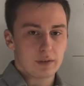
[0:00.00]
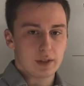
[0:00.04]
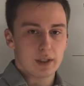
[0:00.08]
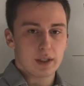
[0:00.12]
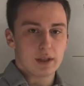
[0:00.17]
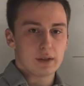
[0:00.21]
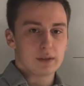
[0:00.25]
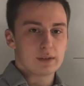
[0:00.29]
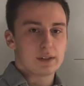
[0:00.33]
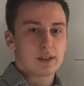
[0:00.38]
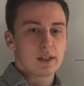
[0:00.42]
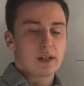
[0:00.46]

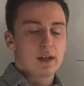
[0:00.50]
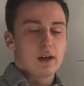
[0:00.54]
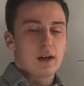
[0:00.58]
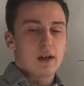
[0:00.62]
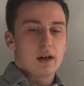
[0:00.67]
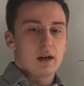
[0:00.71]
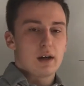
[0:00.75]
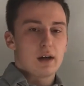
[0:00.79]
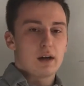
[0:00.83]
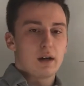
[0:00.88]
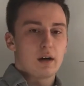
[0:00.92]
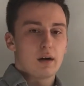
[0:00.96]
videos,
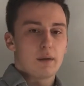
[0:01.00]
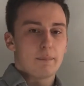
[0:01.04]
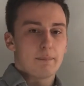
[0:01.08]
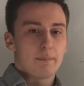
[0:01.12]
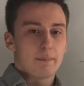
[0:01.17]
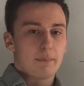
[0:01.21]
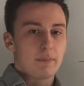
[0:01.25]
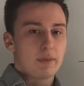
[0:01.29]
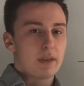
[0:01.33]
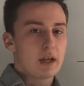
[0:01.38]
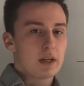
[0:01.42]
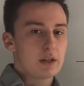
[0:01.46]
um,
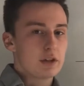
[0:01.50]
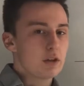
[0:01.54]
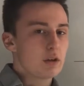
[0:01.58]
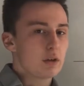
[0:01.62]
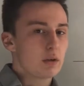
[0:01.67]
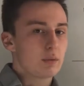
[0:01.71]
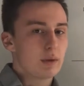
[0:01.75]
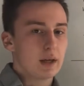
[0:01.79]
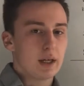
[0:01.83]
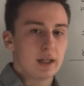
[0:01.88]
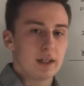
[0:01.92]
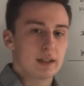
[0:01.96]
then your
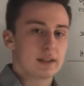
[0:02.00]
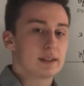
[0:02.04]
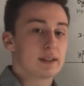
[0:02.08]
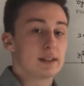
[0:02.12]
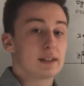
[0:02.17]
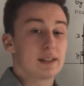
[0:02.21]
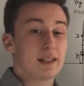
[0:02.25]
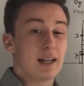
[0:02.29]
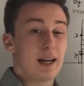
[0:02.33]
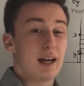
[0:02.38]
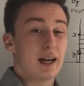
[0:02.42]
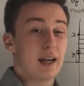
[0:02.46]
radius
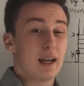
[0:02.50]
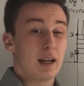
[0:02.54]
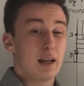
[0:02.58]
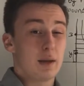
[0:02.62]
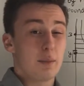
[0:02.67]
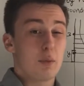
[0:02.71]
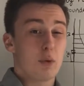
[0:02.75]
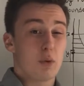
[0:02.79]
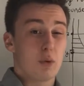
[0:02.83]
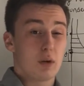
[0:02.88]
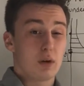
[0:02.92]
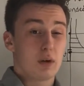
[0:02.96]
is not
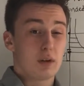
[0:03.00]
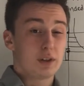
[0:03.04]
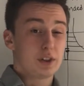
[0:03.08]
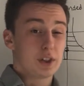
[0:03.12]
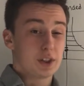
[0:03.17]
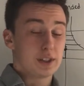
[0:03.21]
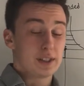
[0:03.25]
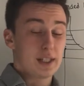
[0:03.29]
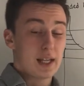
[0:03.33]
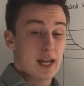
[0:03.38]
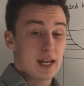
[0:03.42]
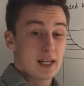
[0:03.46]
anymore
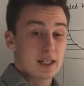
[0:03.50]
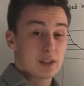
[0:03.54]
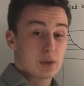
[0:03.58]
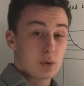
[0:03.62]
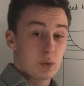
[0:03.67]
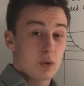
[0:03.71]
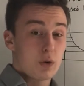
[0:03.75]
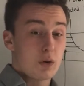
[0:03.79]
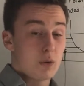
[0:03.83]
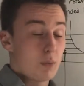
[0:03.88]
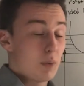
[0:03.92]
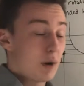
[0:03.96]
just x
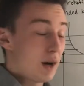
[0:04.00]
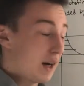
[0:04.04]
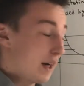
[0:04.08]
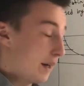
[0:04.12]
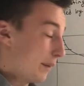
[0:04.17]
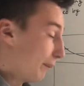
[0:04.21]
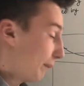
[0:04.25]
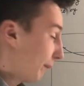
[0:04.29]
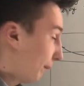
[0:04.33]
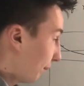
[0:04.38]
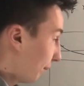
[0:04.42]
or y.